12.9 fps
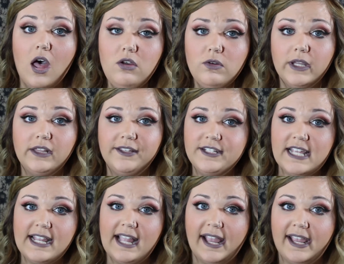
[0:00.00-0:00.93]
Oh, it looks
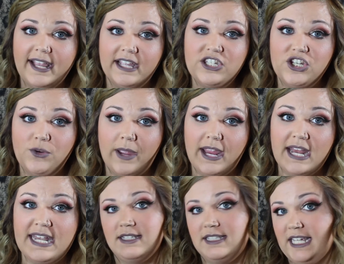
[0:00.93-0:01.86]
like I can get you
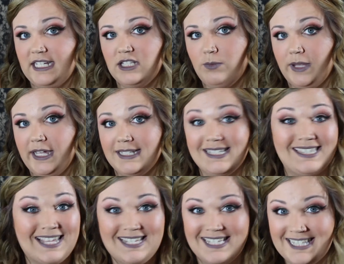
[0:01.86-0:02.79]
in 6 weeks,
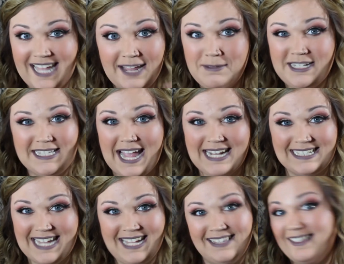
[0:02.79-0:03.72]
the same exact
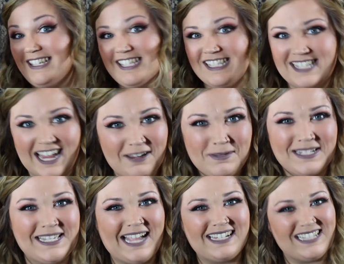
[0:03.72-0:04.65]
day and this same
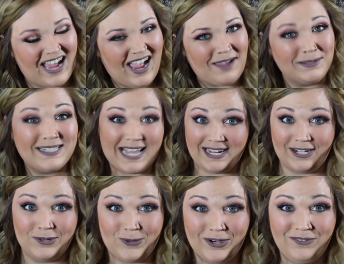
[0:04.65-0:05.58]
exact time. Is that
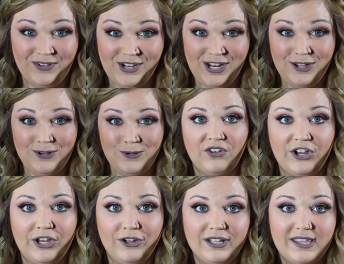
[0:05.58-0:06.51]
gonna work for you? For
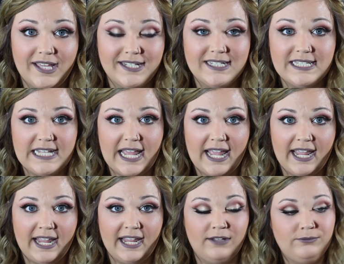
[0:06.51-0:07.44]
you to then
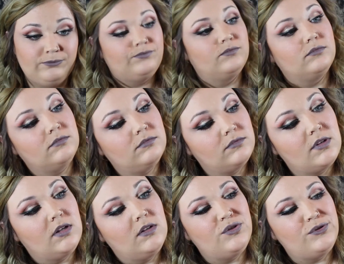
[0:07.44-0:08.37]
say,
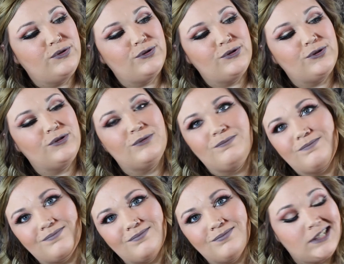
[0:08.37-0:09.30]
ooh,
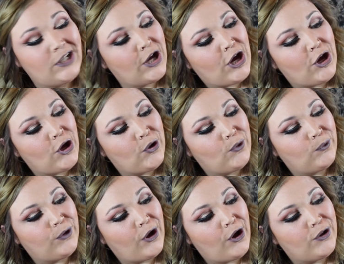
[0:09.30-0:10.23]

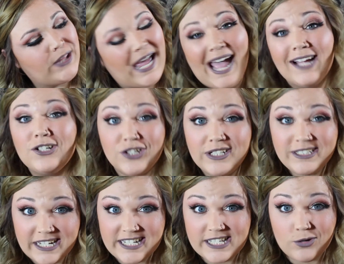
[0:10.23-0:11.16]
no, that actually
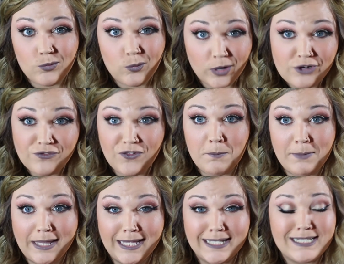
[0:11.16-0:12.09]
doesn't work for
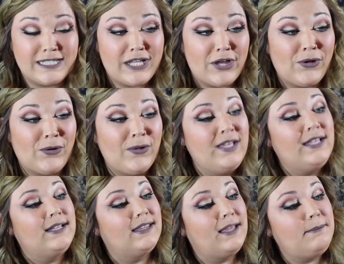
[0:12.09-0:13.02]
me. So
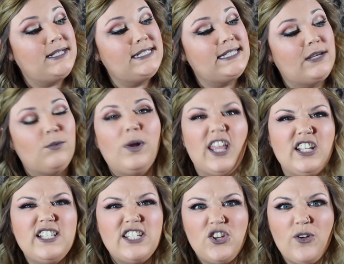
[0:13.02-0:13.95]
let me see, what
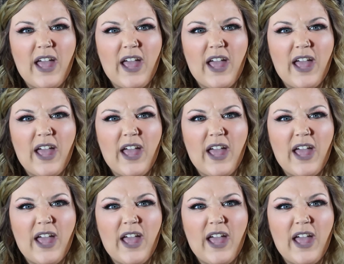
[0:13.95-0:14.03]
else do you